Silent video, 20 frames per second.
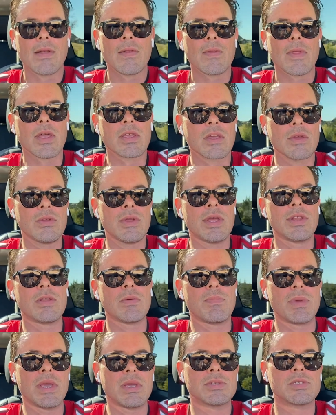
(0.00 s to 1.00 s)
Like, you need
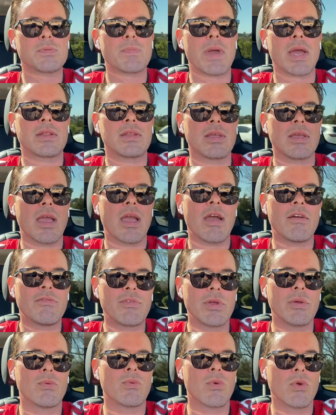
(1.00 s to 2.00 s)
to be inspecting
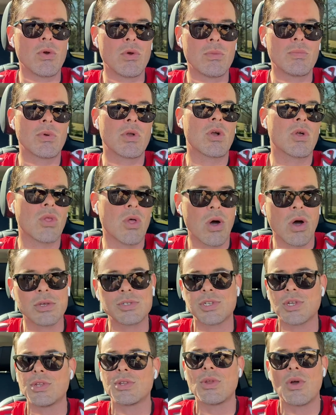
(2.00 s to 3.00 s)
every room,
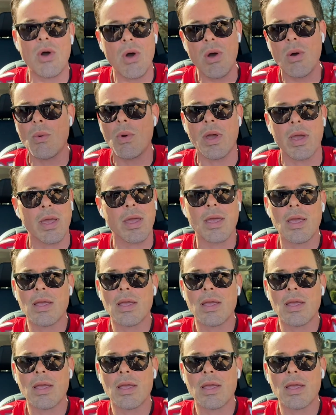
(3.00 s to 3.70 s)
closet, and hallway.